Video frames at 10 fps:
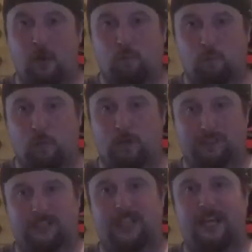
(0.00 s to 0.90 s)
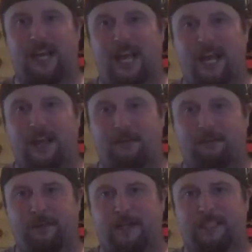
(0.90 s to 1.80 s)
was that it
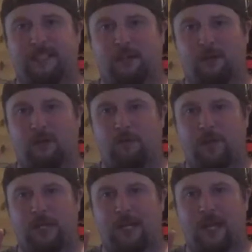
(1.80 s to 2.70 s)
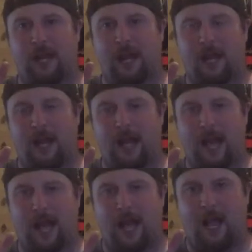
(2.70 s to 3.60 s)
affected not only,
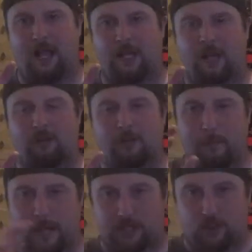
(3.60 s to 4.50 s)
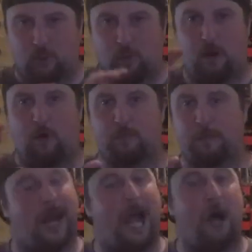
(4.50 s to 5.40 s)
you know, the magical world,
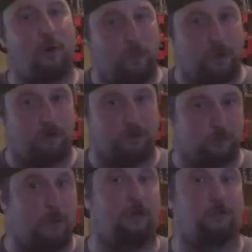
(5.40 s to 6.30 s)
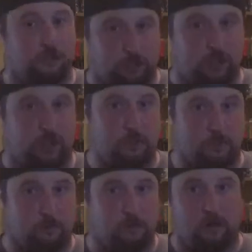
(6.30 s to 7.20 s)
but our world as well, the
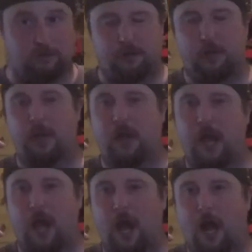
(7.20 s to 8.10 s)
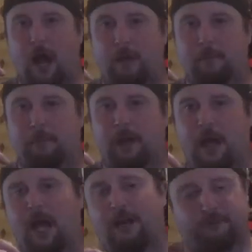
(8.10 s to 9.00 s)
human world. And
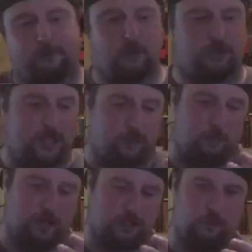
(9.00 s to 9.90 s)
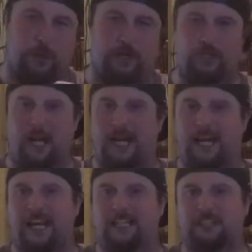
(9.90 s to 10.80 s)
unfortunately, in Worst Witch,
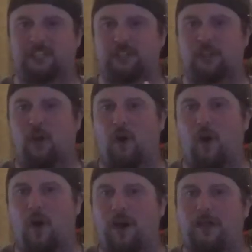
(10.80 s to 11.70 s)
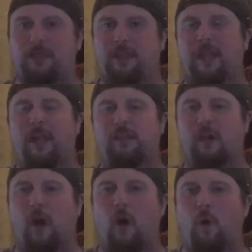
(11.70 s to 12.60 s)
it isn't the
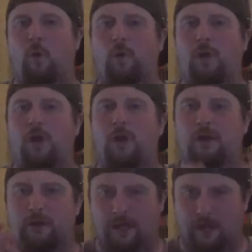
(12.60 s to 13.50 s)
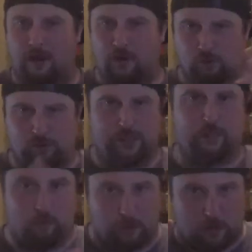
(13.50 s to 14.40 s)
whole, you know,
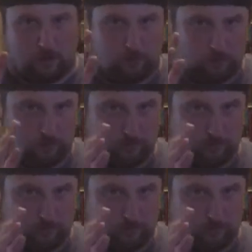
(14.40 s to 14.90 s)
real world,